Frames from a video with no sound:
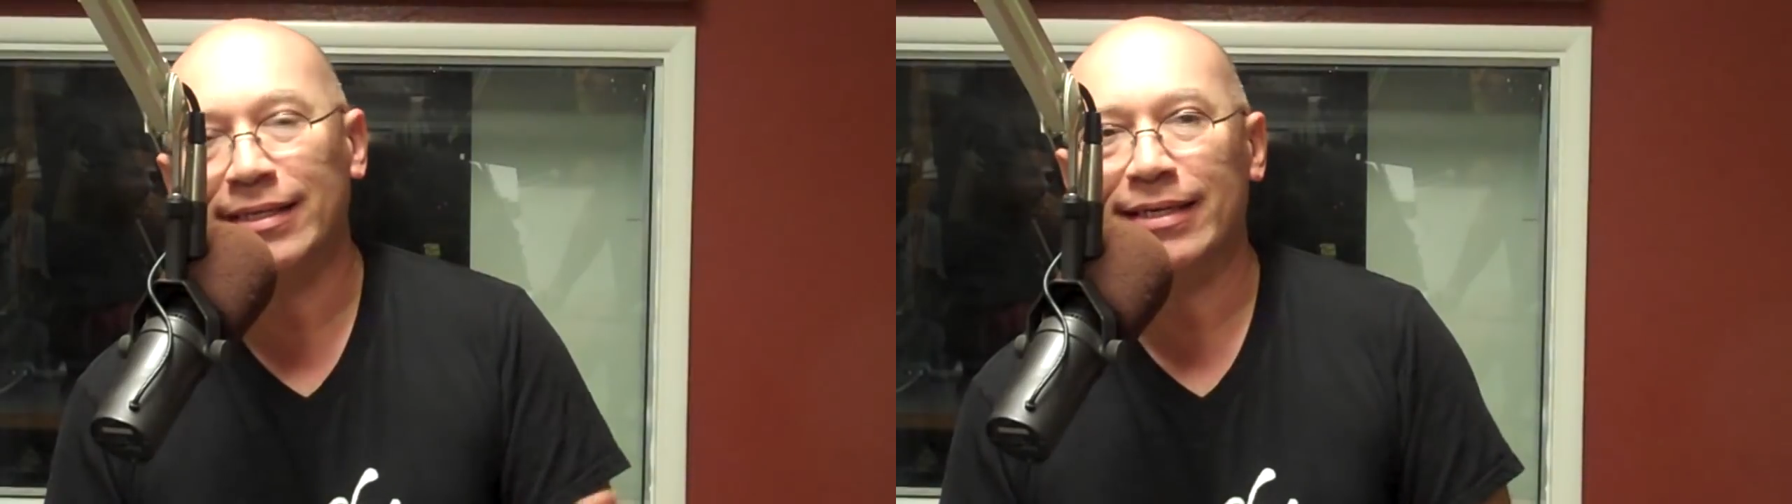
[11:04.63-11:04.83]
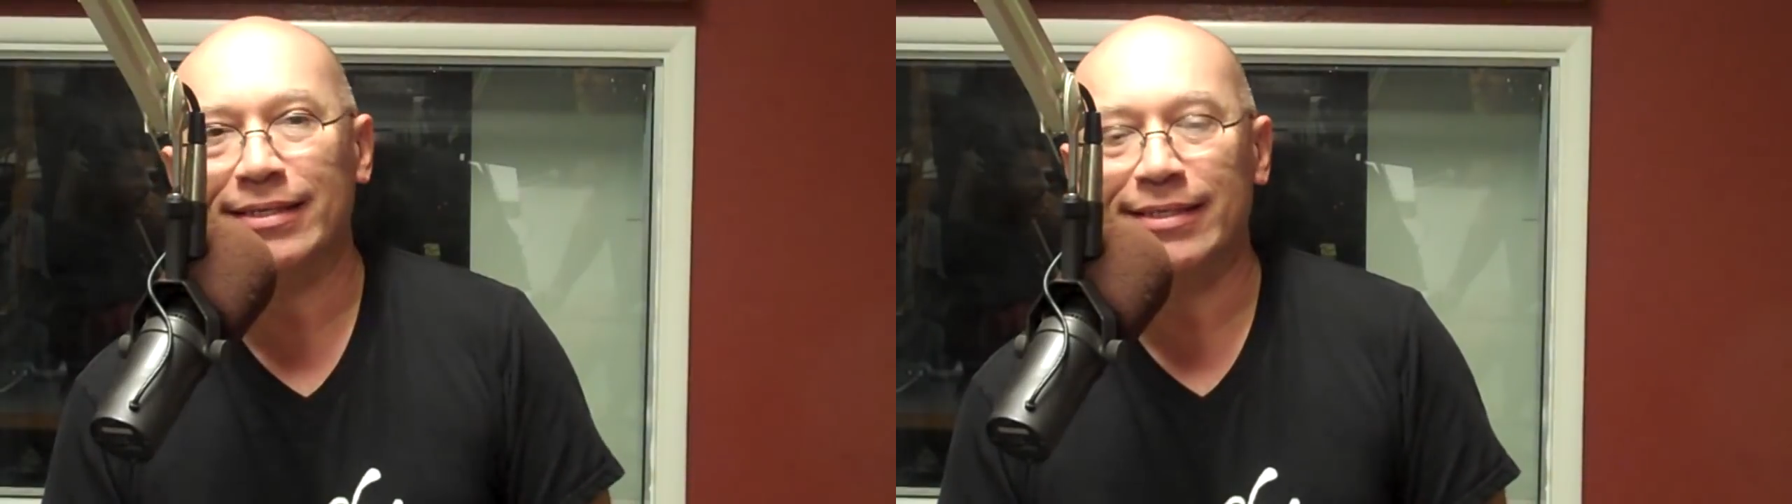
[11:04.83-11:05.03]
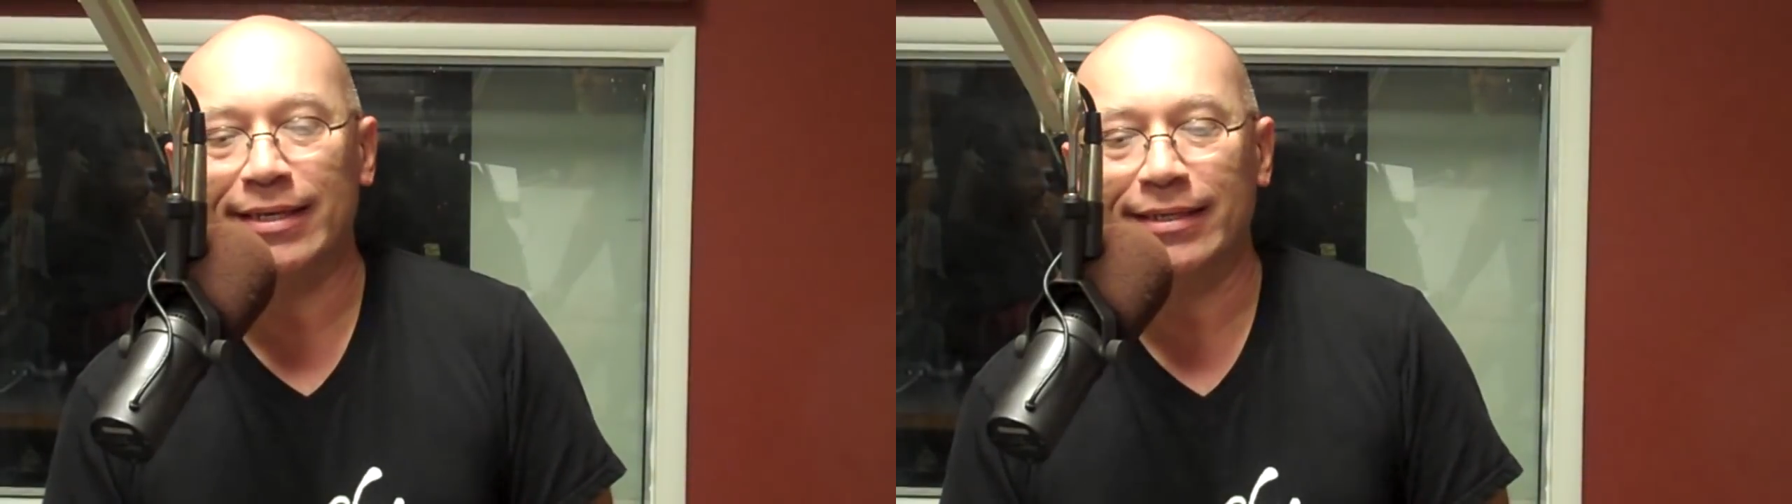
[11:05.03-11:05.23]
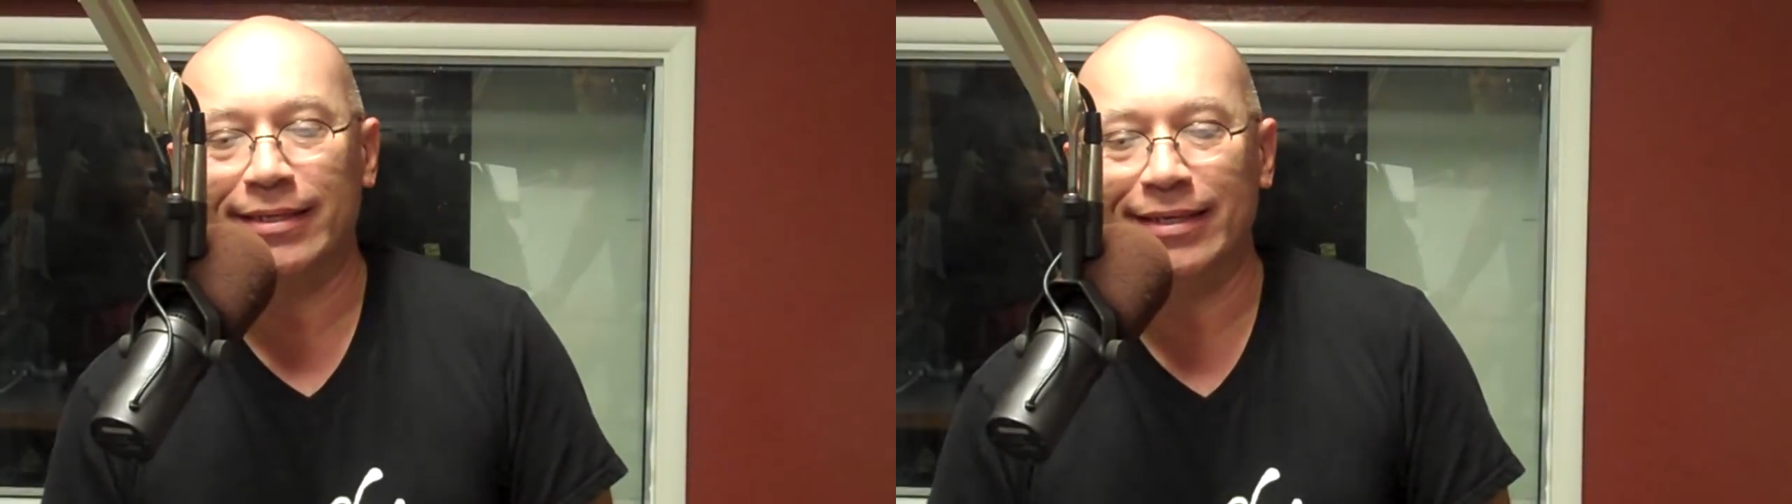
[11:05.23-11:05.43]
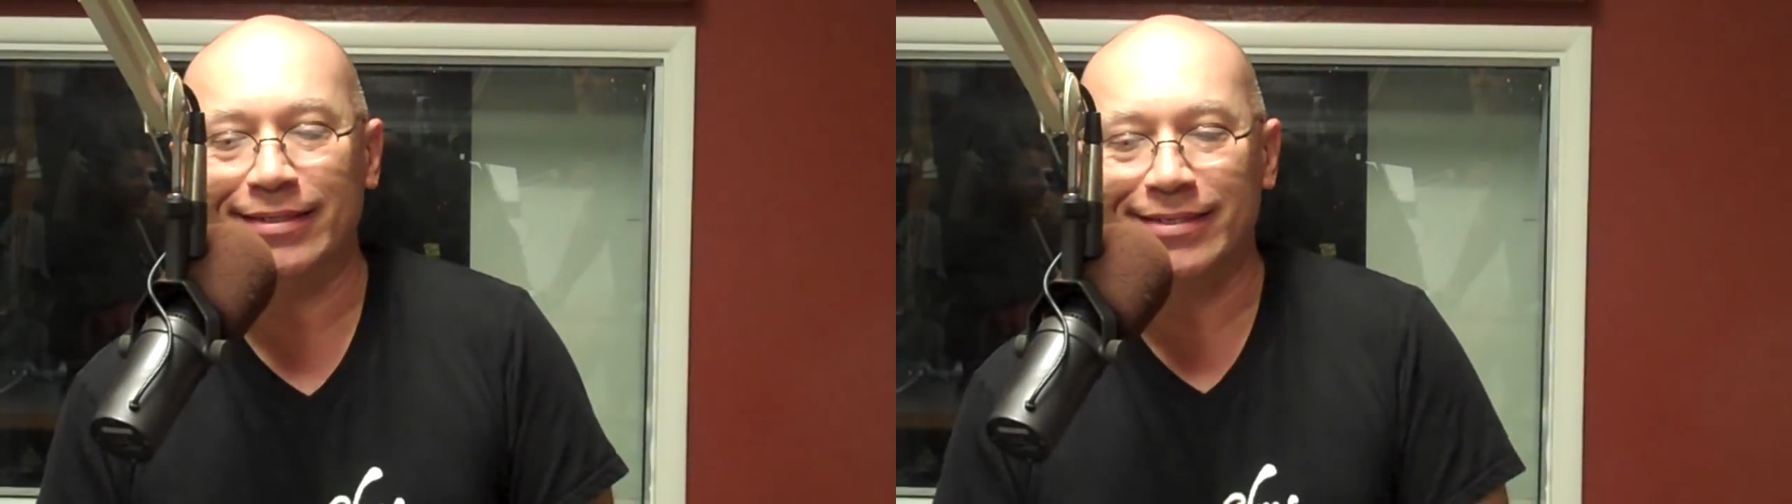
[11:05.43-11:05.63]
is
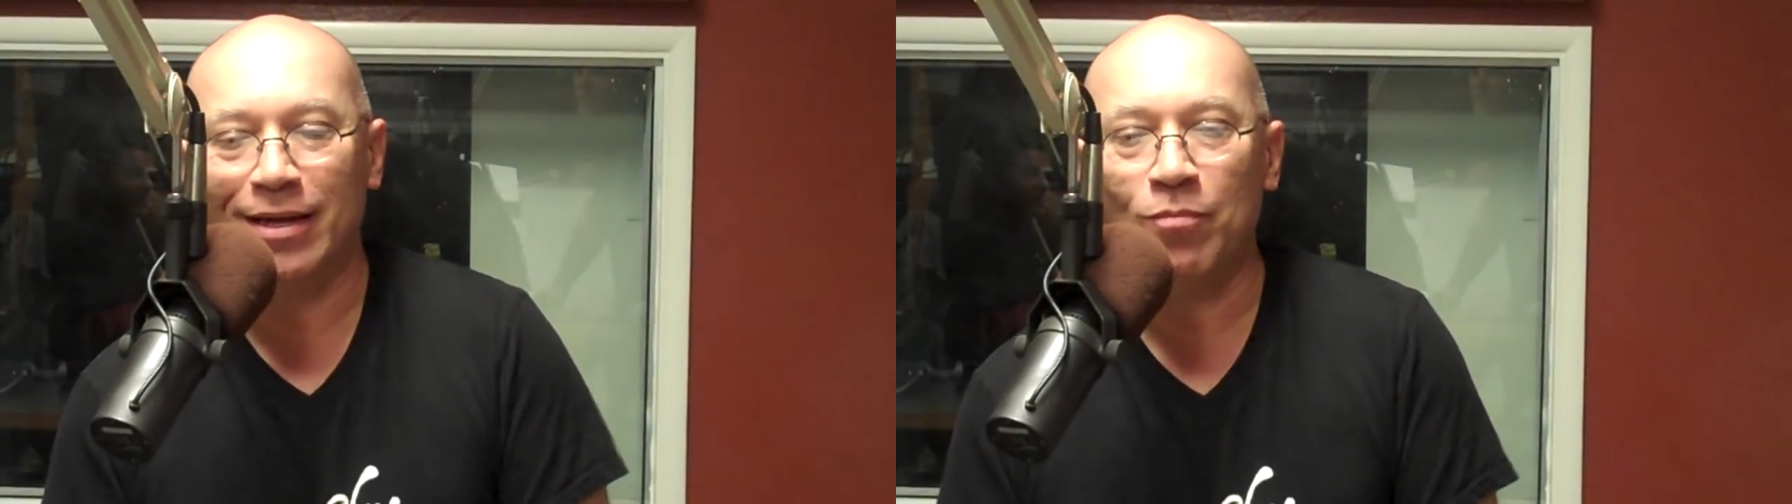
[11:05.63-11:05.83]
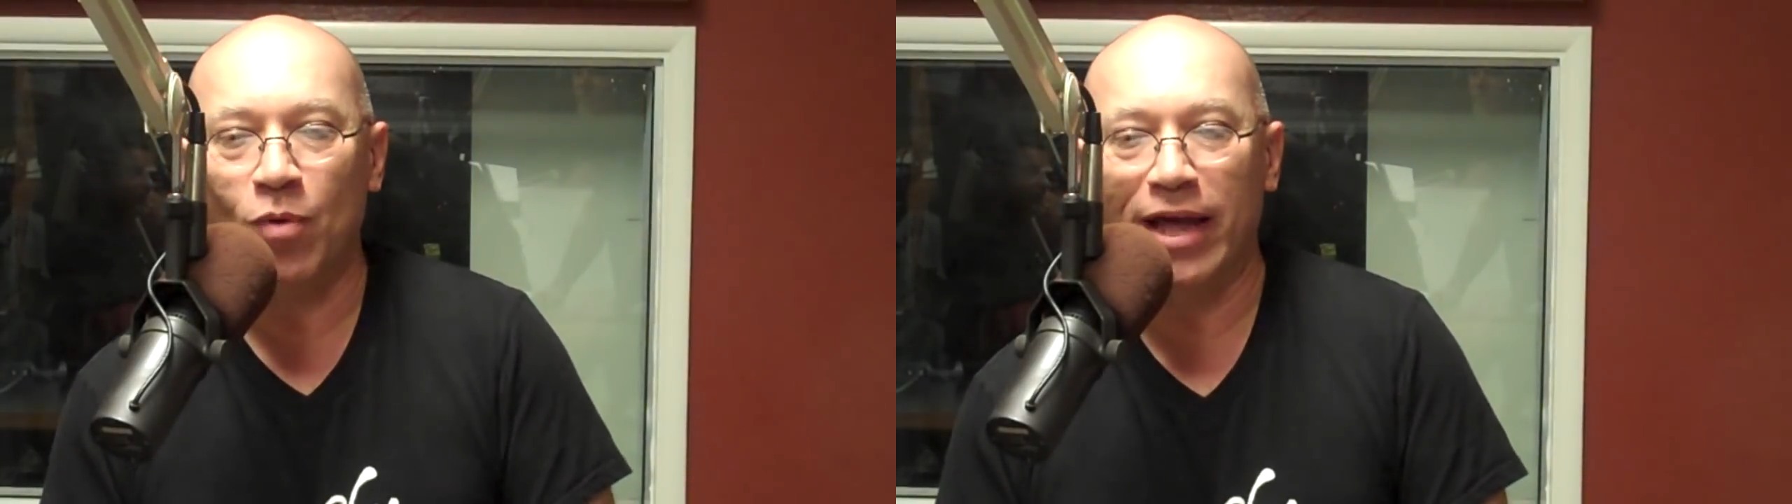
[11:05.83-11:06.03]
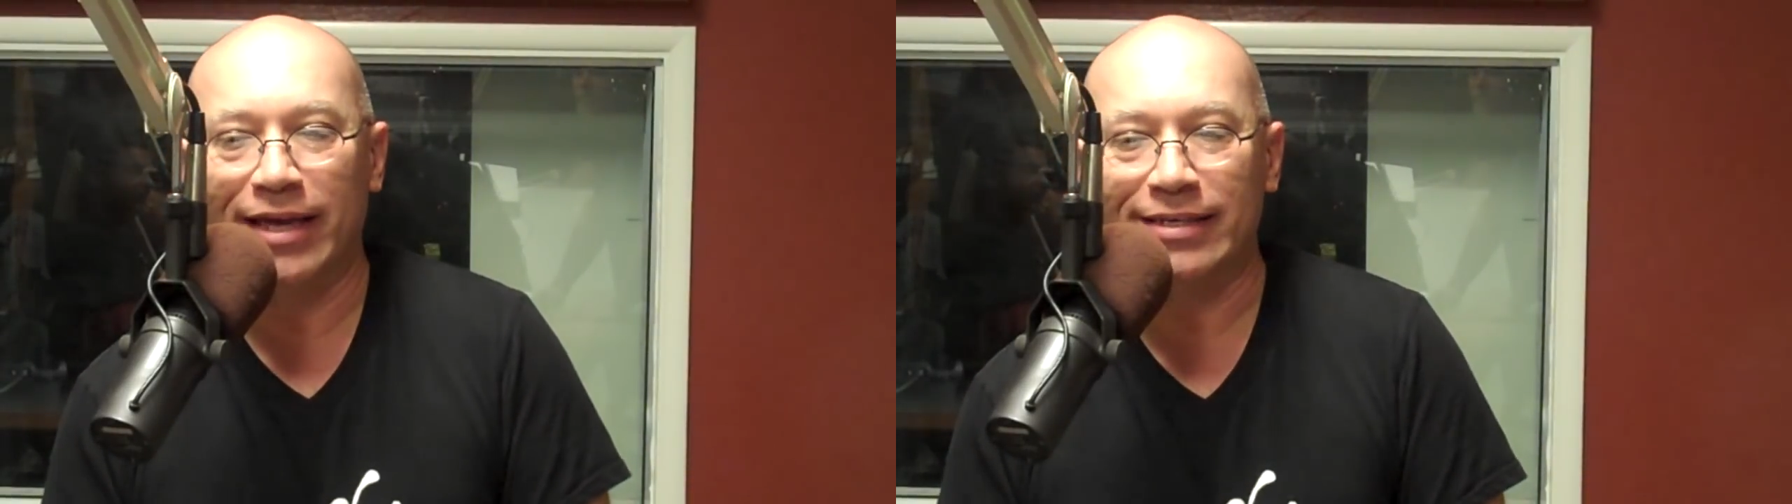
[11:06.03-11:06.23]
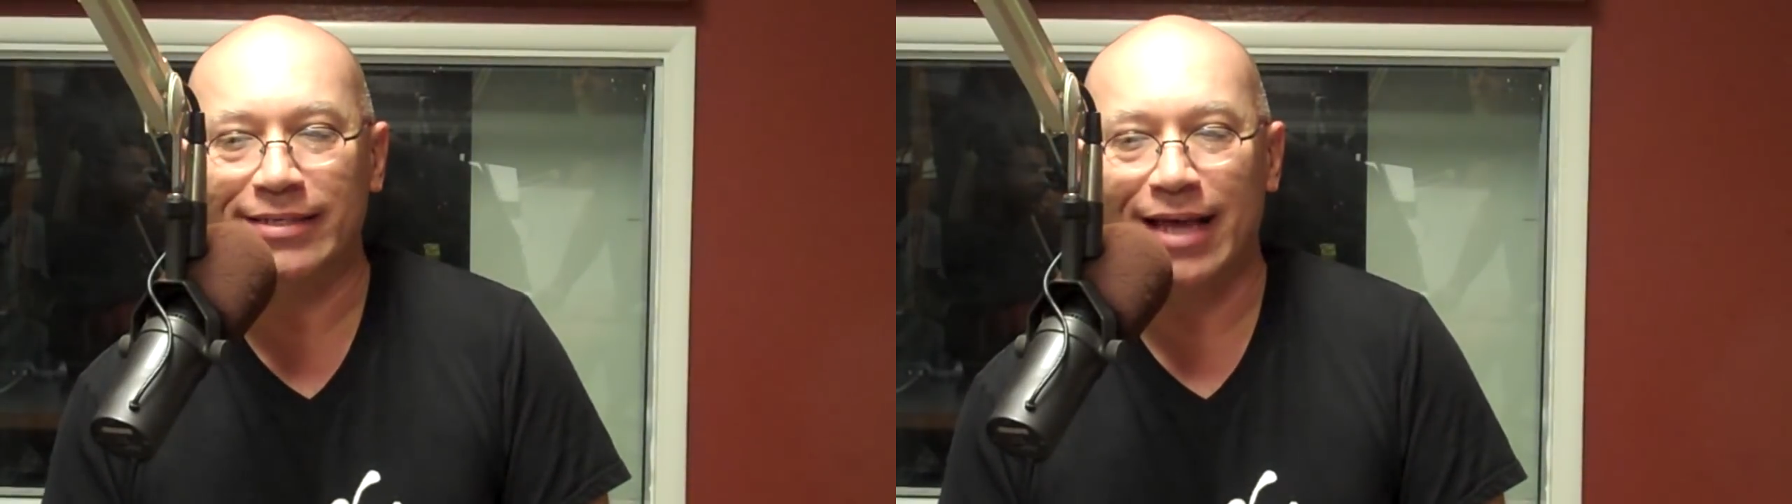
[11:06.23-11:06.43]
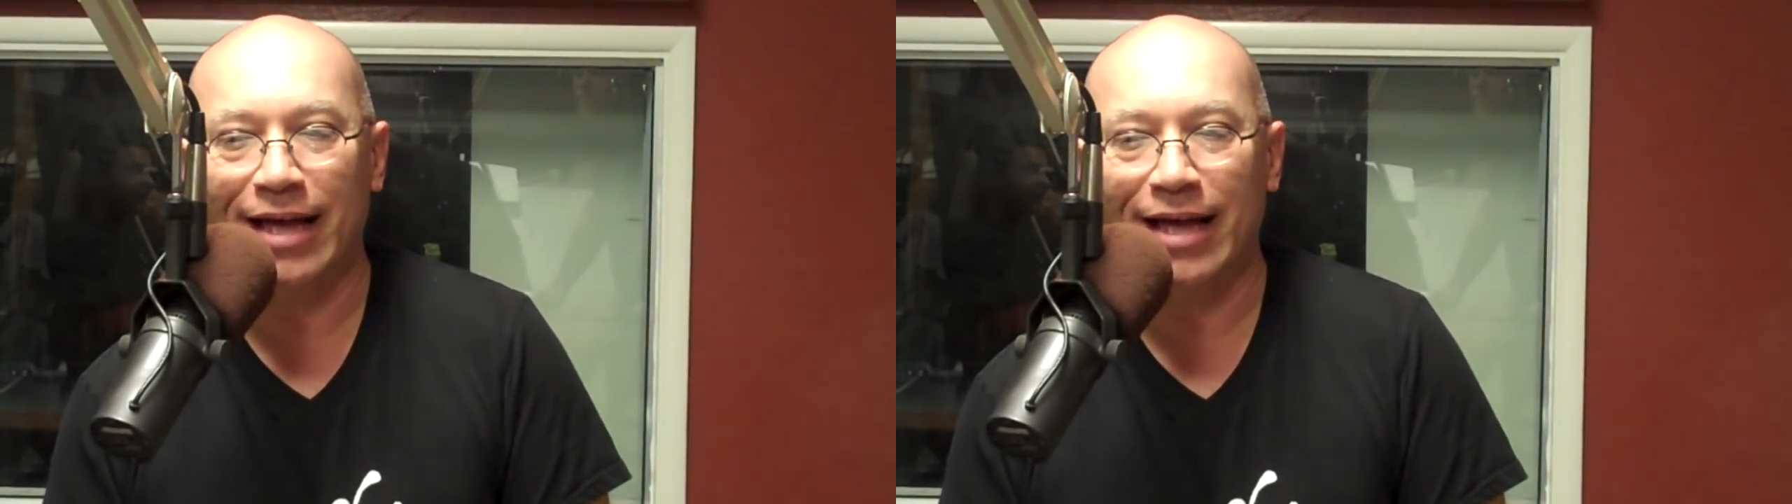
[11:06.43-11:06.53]
in some ways,